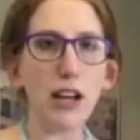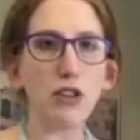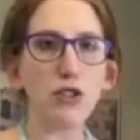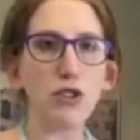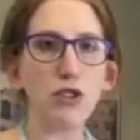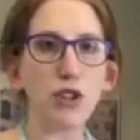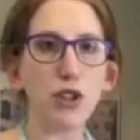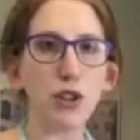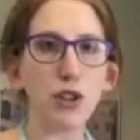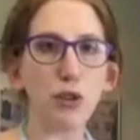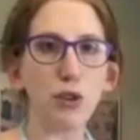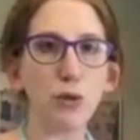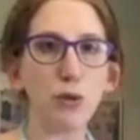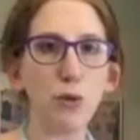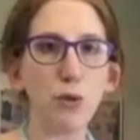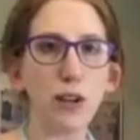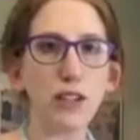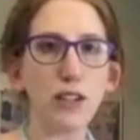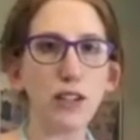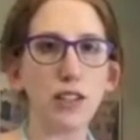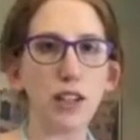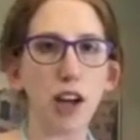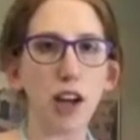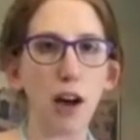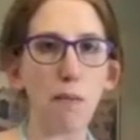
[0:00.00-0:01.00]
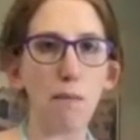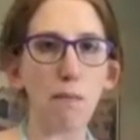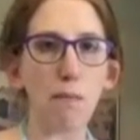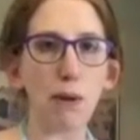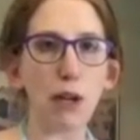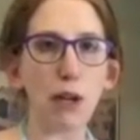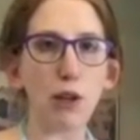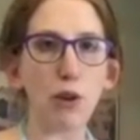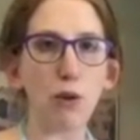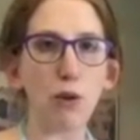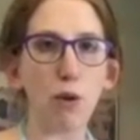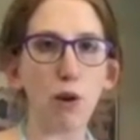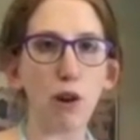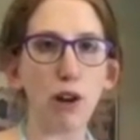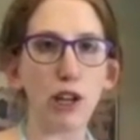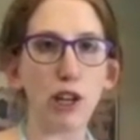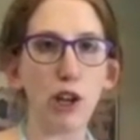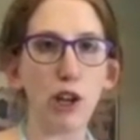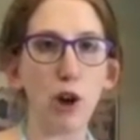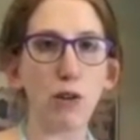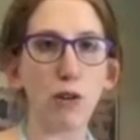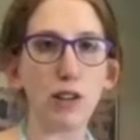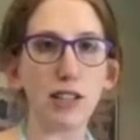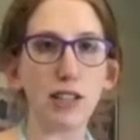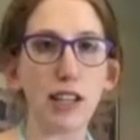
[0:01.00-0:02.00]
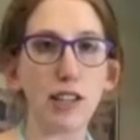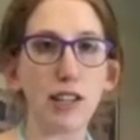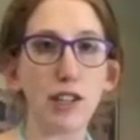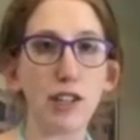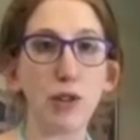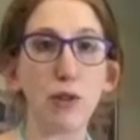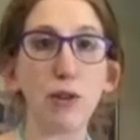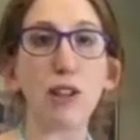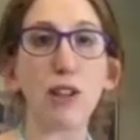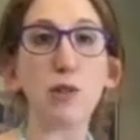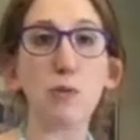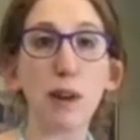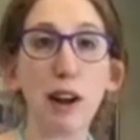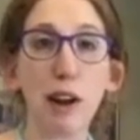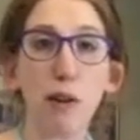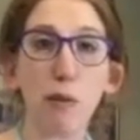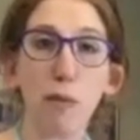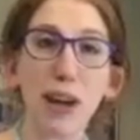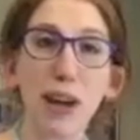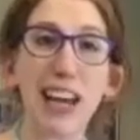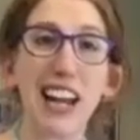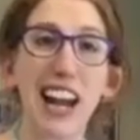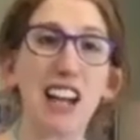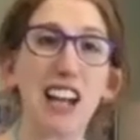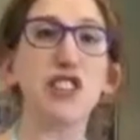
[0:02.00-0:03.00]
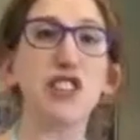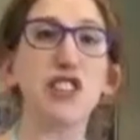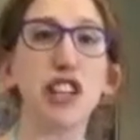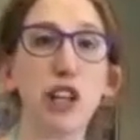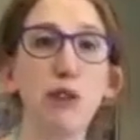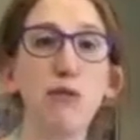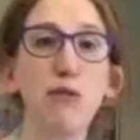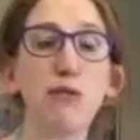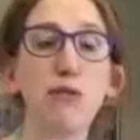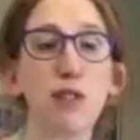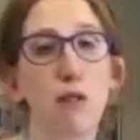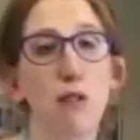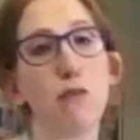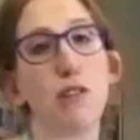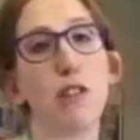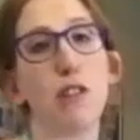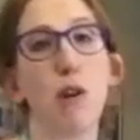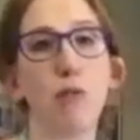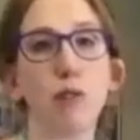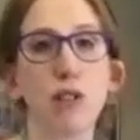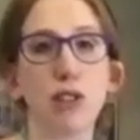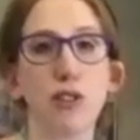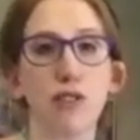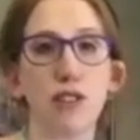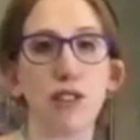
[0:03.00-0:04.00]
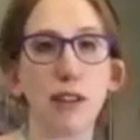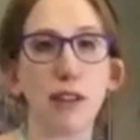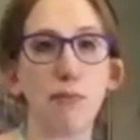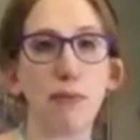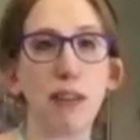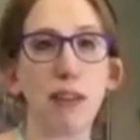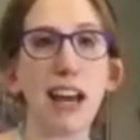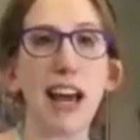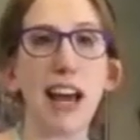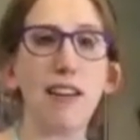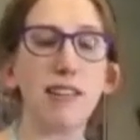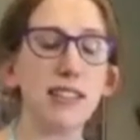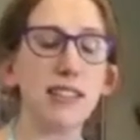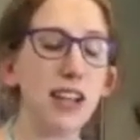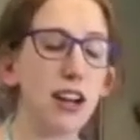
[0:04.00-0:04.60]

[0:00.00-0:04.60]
to dump your yolks into, because we can actually use those yolks for something else.